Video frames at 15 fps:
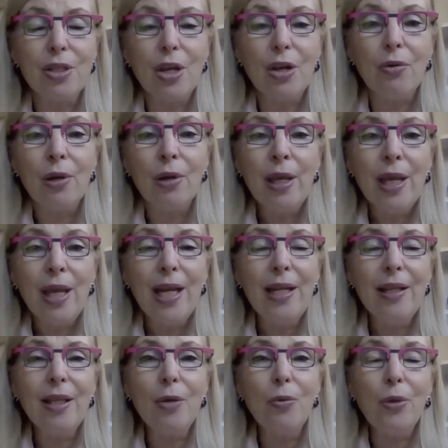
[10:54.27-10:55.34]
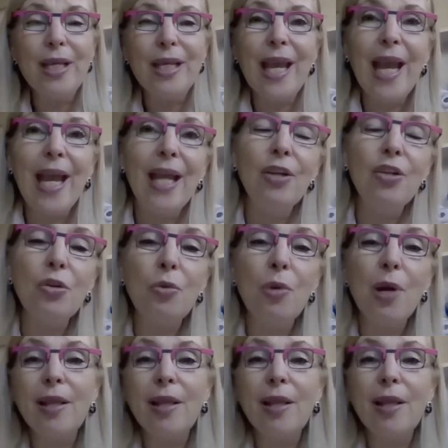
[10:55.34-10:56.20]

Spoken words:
So anything we can do,